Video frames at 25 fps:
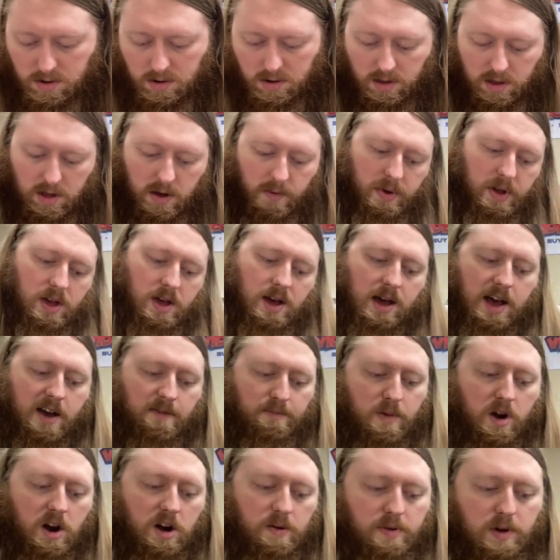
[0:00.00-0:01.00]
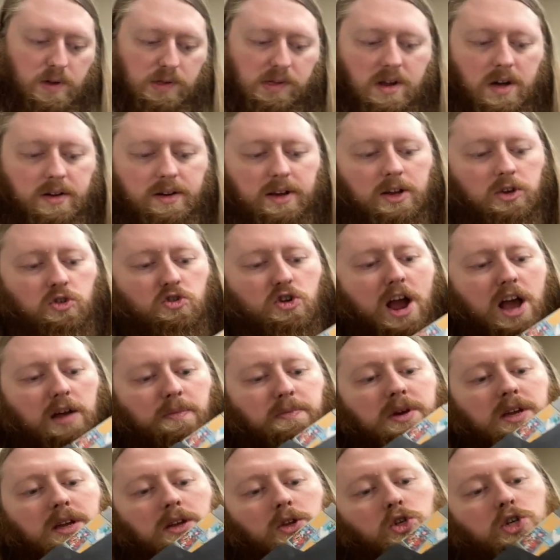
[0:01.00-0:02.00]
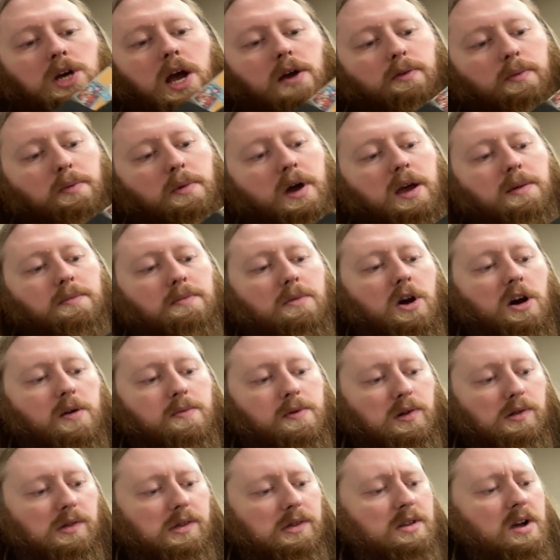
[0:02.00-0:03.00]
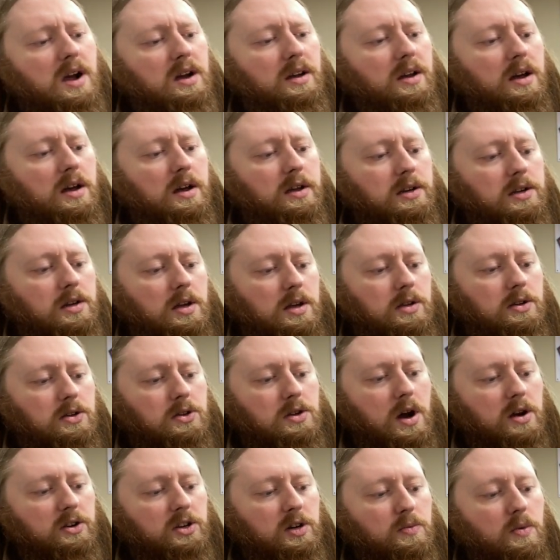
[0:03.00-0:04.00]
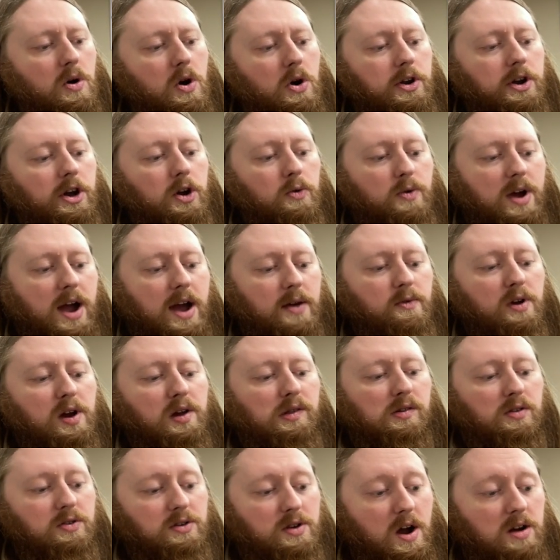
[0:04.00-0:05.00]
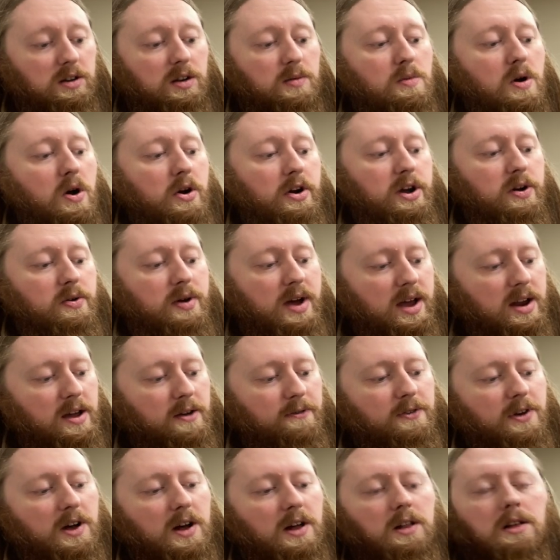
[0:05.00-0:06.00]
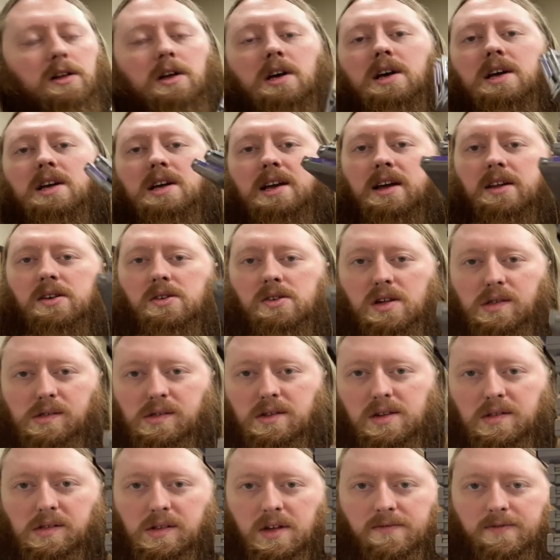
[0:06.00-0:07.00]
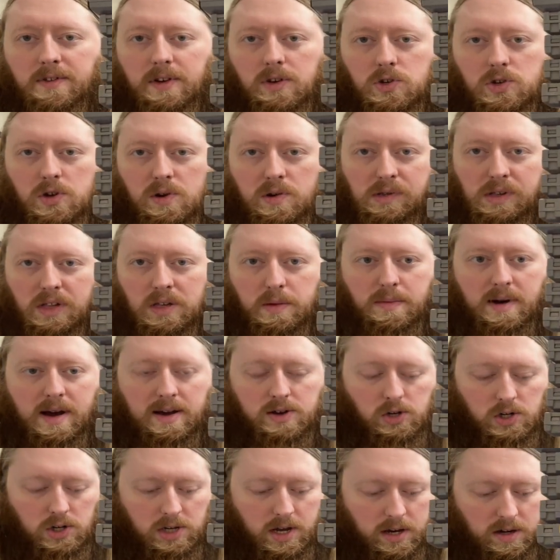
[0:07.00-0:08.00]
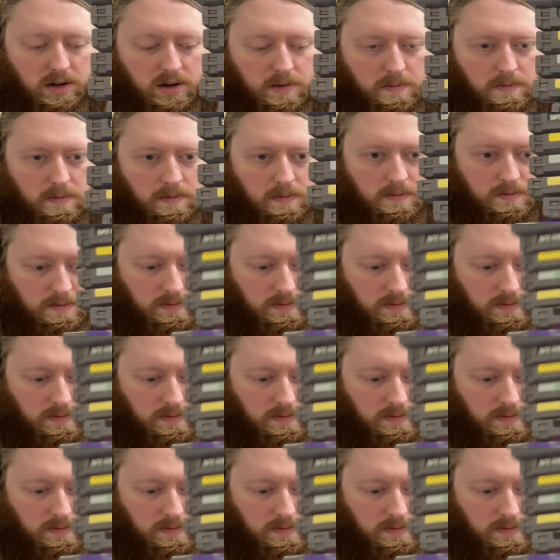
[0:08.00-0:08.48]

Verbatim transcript: And then we have Mario Bros. Duck Hunt Track Meet, Gyromite, Mario Bros. Duck Hunt, Dr. Mario Rad Racer, Dr. Mario NFL, and Disney's Adventures in the Magic Kingdom.